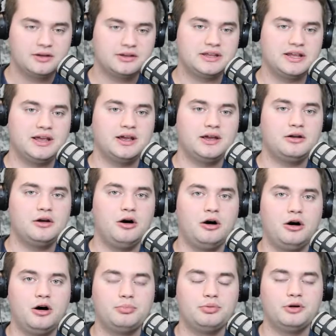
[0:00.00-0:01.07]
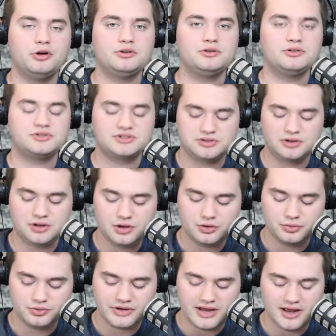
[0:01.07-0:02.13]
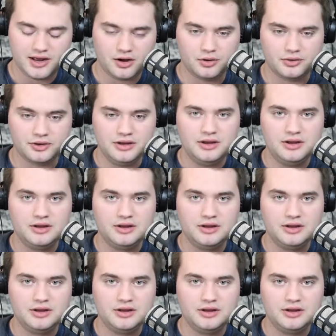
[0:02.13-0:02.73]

Can Auburn slow down